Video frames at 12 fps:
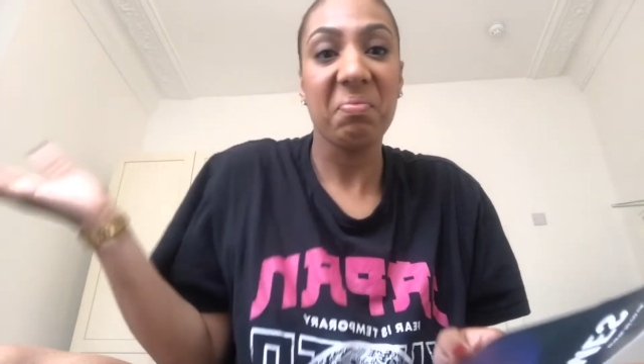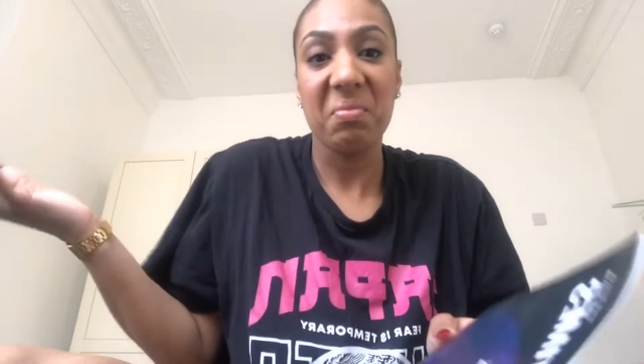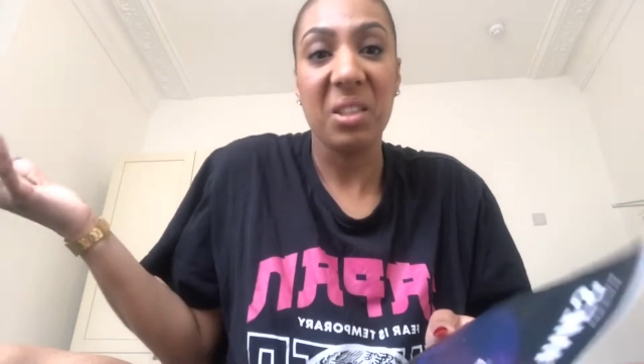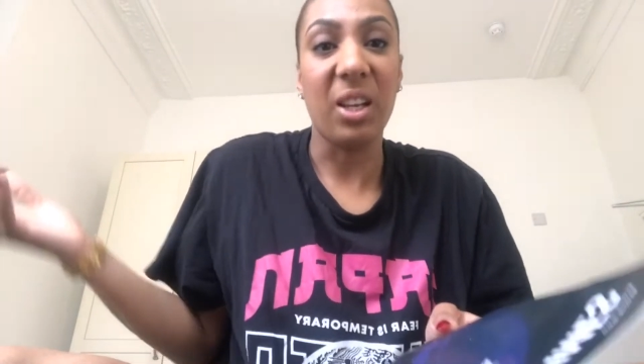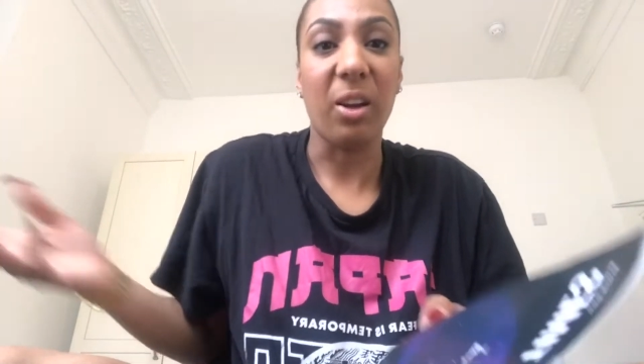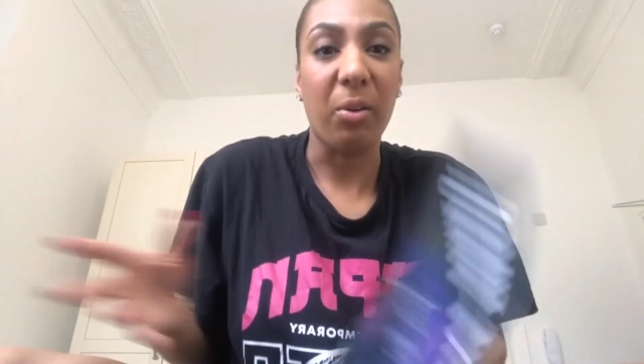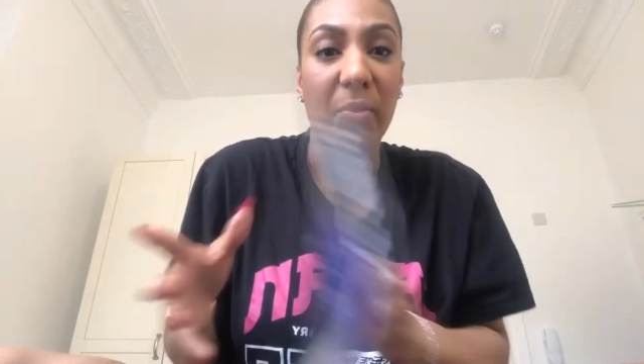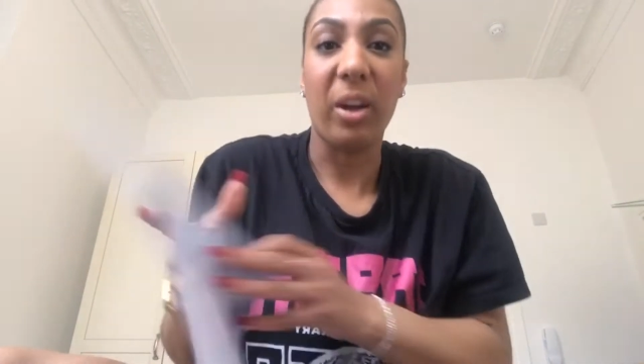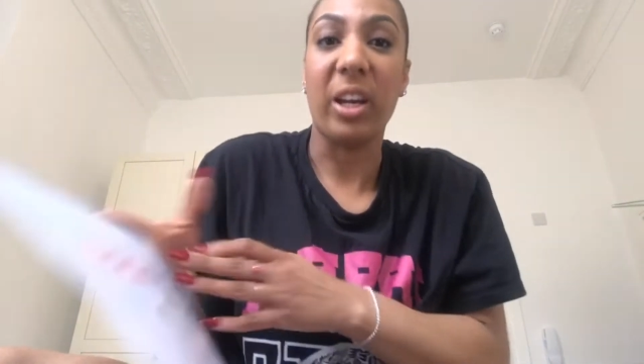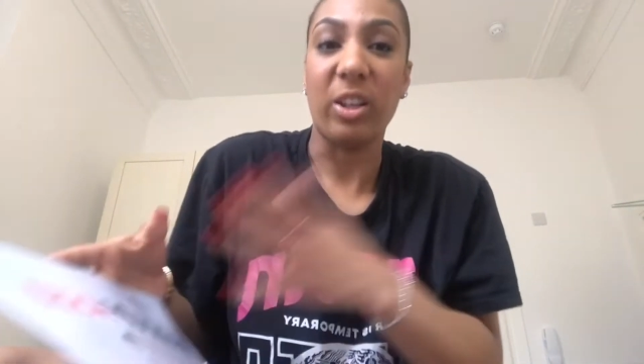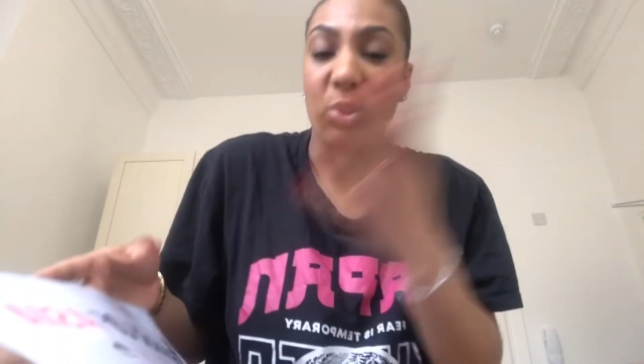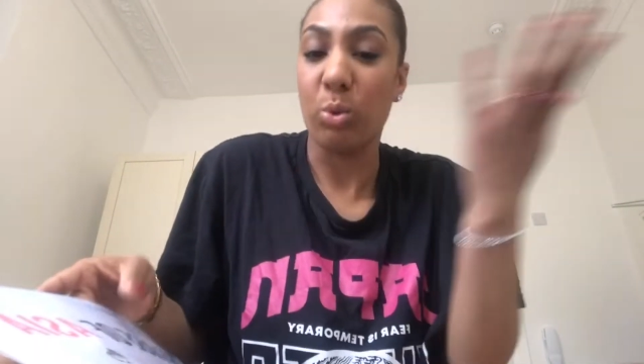
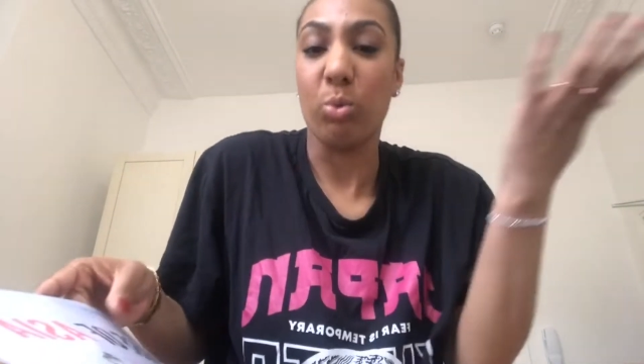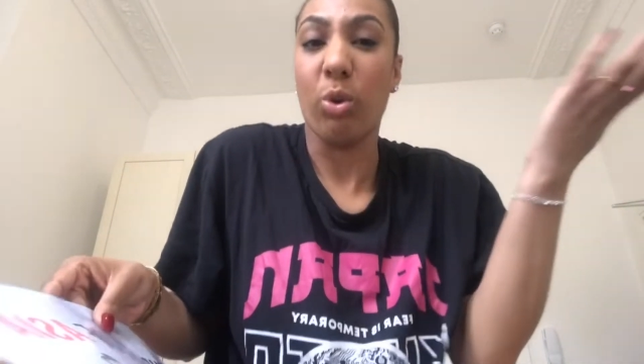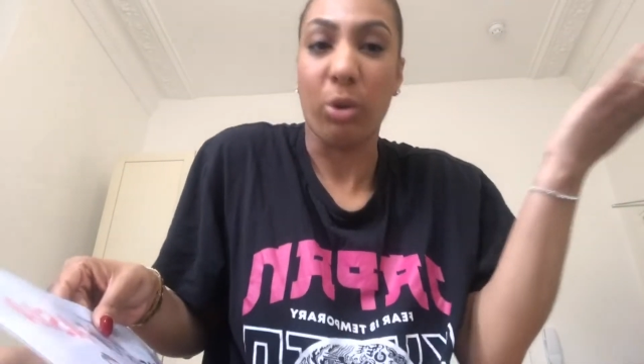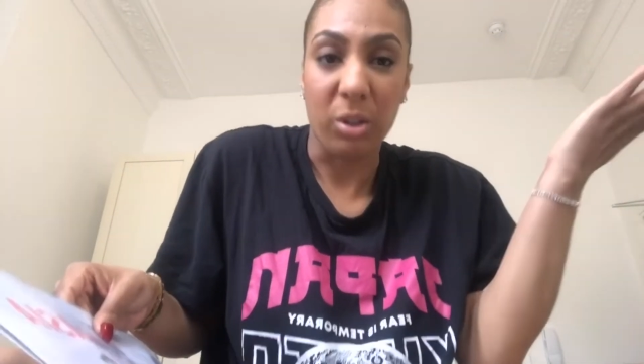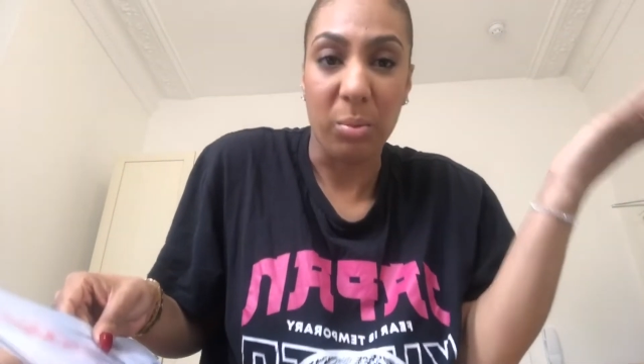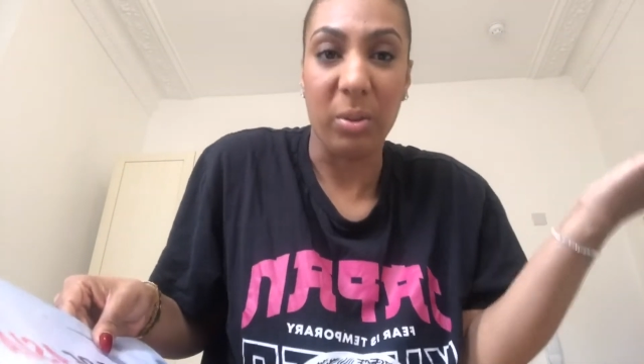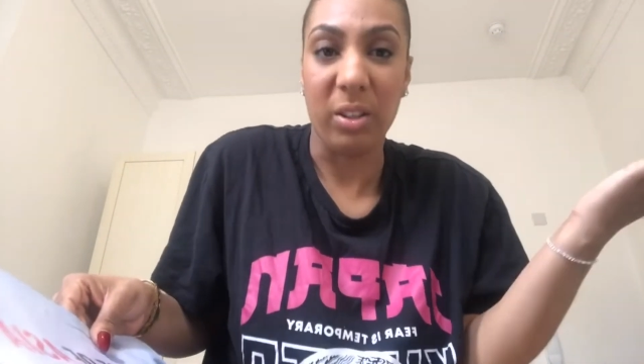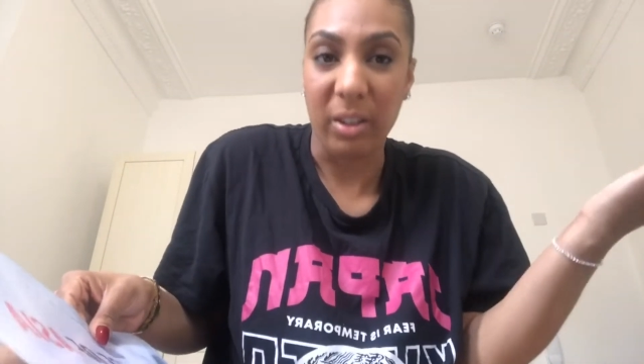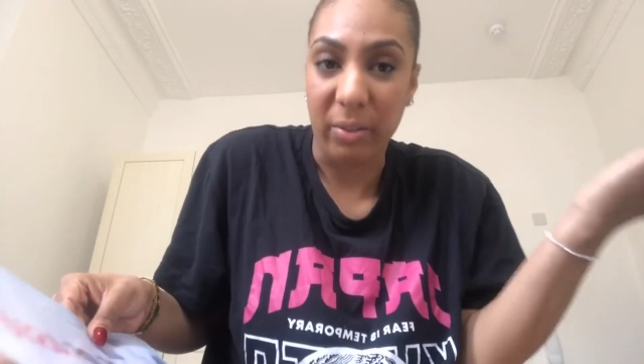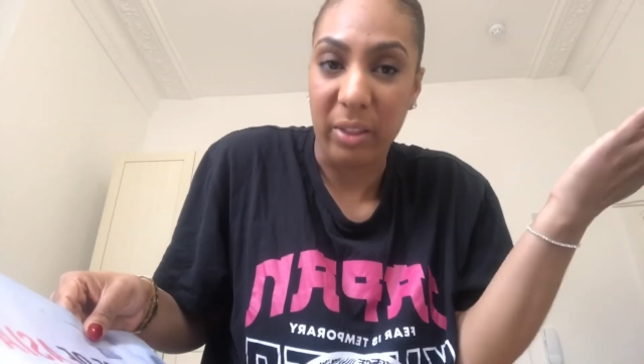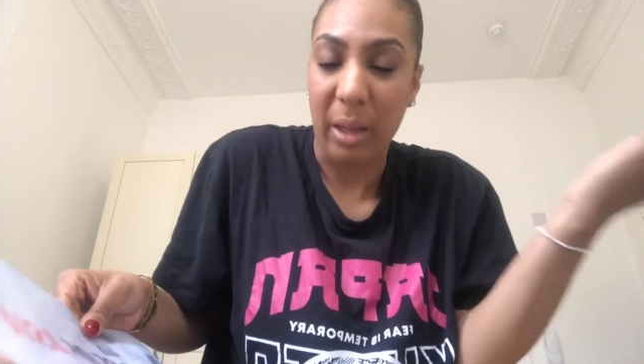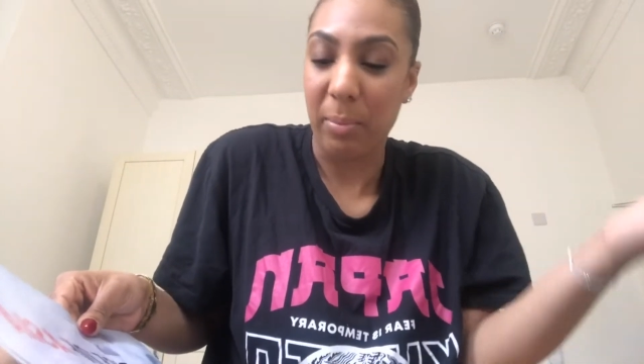document,
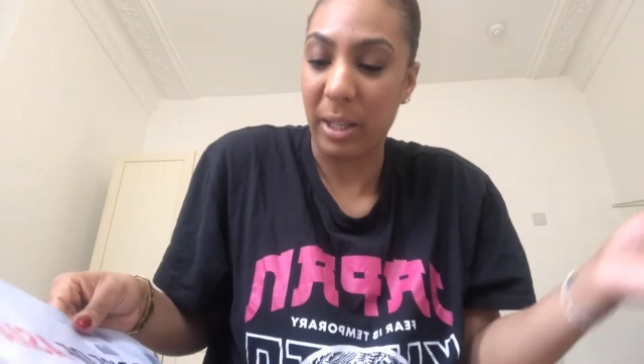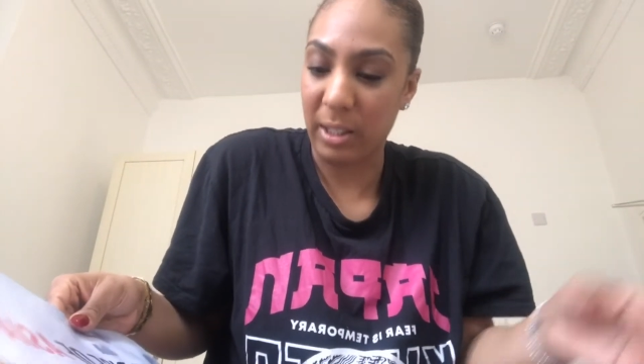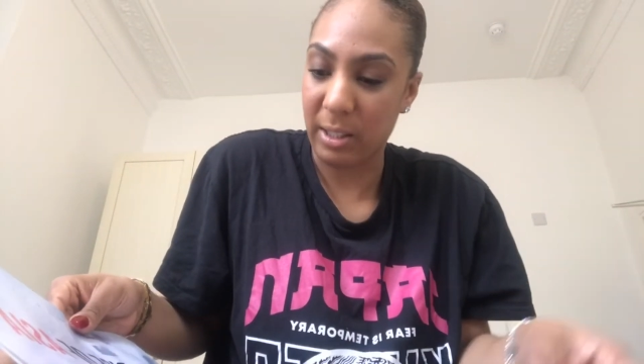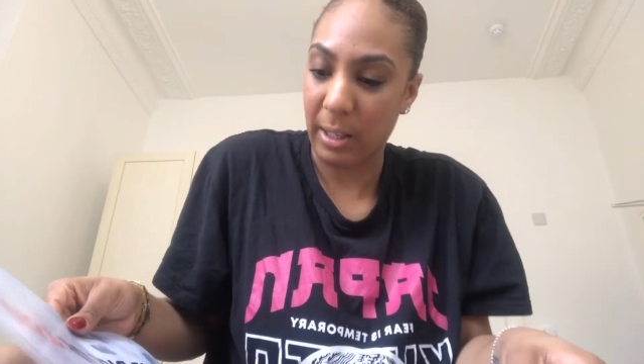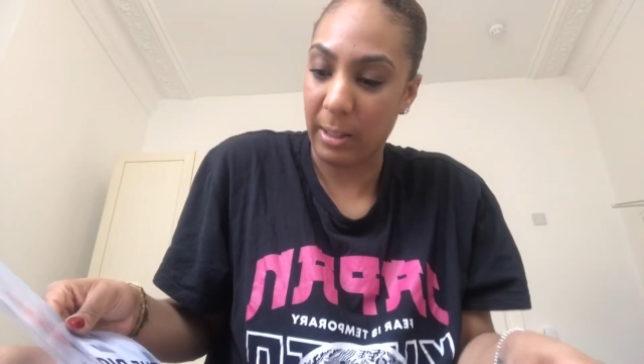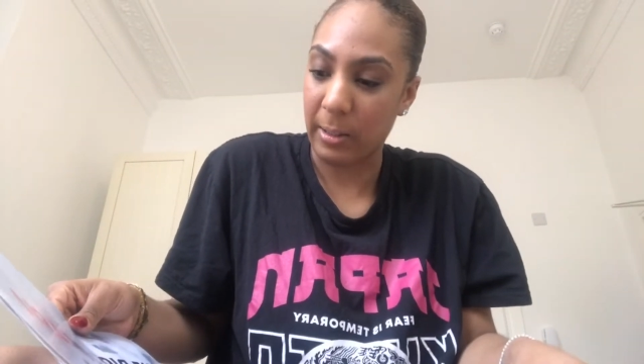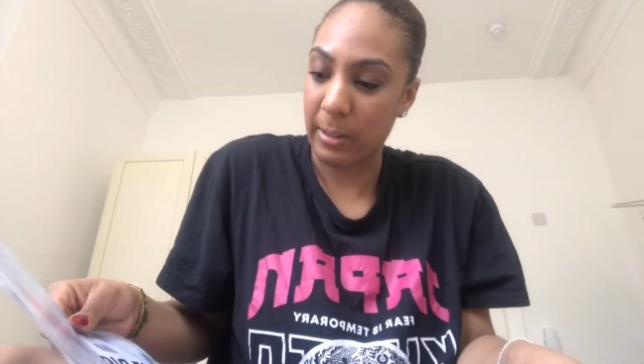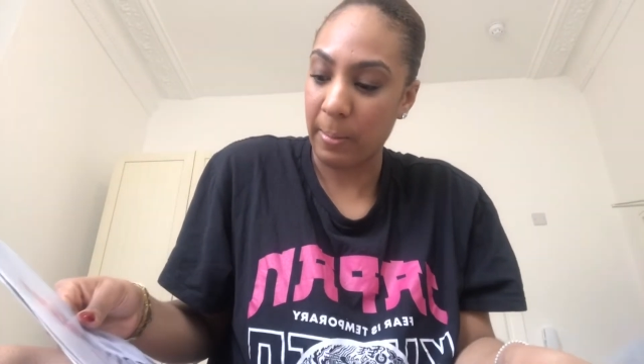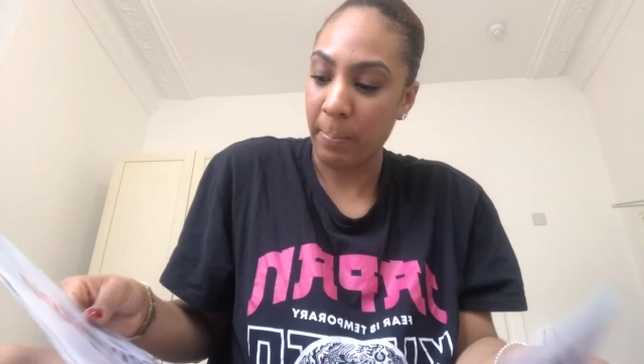if that makes sense.